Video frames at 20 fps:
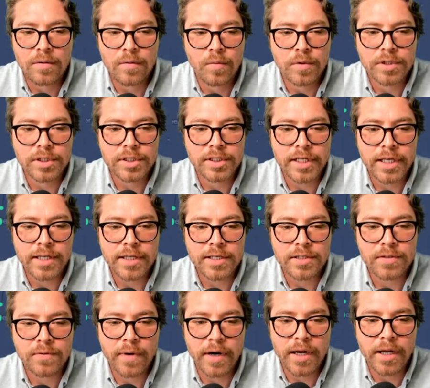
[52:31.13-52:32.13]
We'll just hit
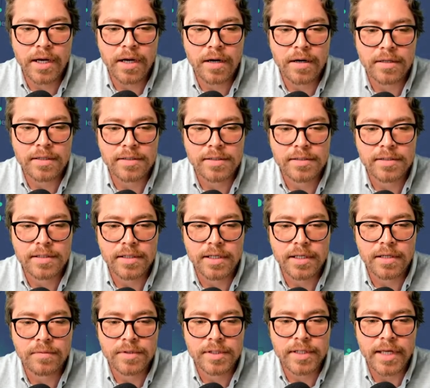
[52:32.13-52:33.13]
this right here in the
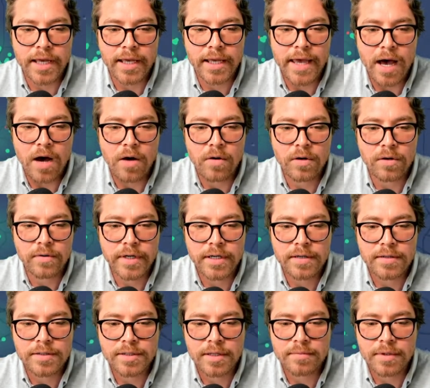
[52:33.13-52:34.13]
city. What's that, Calgary
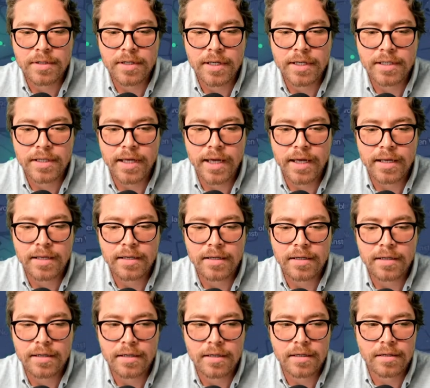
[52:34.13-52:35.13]
or something like that?
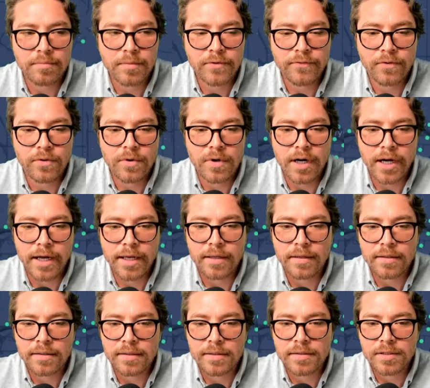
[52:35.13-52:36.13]
Before I
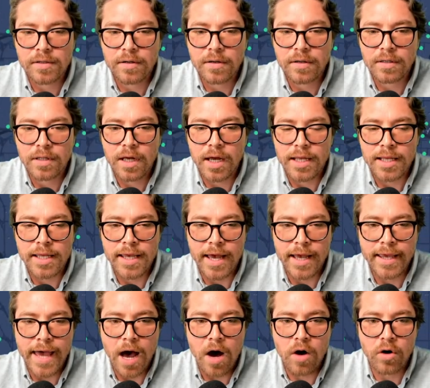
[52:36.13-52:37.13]
start lying. Yeah,
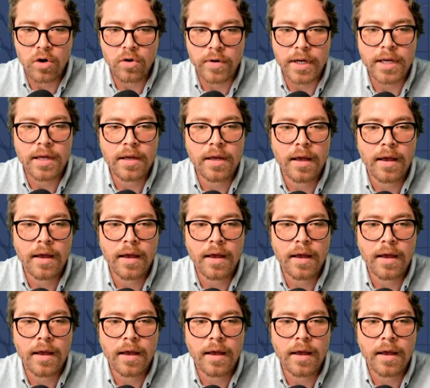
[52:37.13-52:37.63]
Calgary.